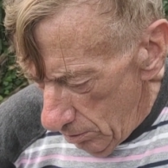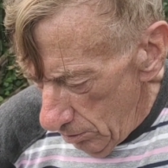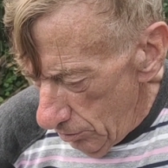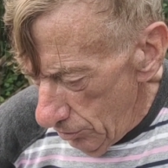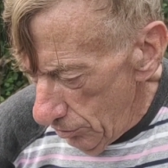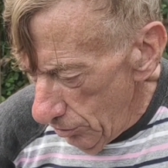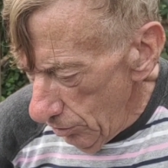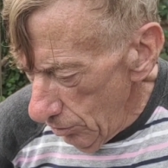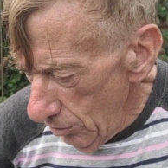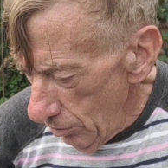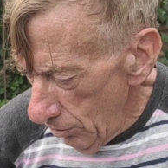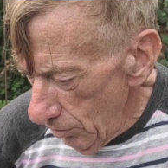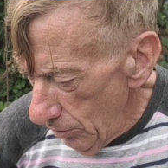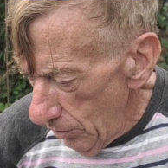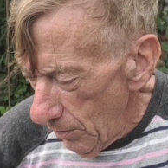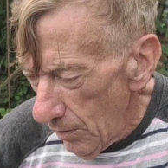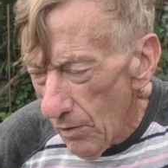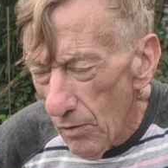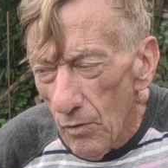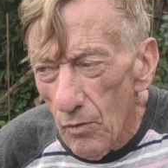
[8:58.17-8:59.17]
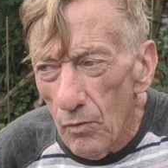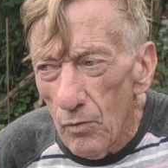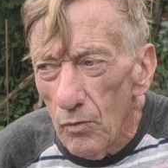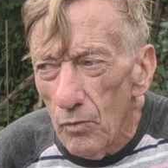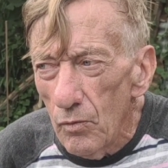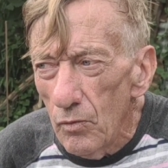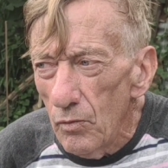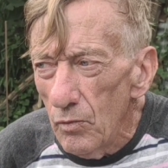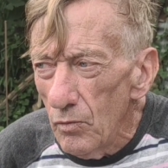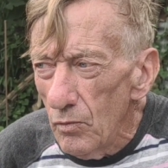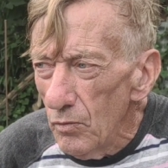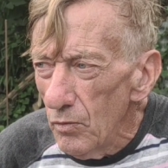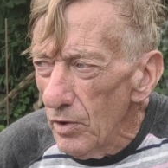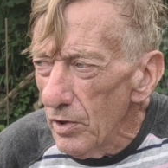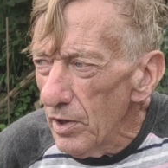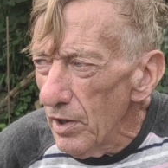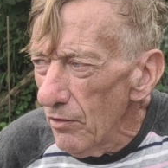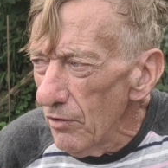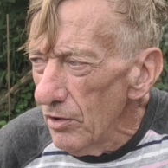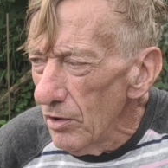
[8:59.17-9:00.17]
So
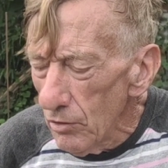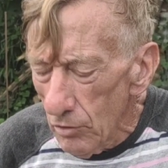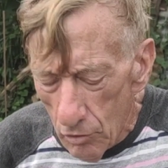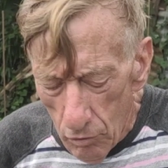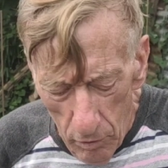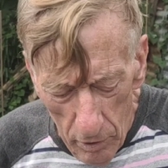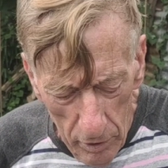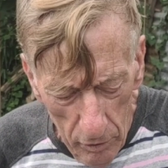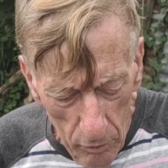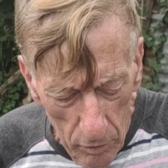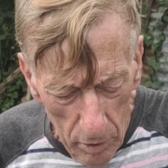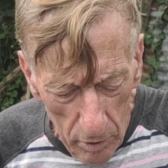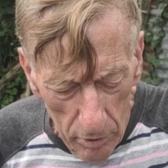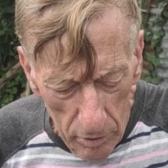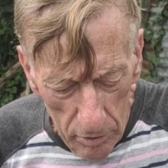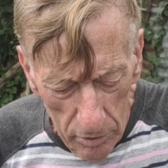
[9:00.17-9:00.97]
we're getting on quite well.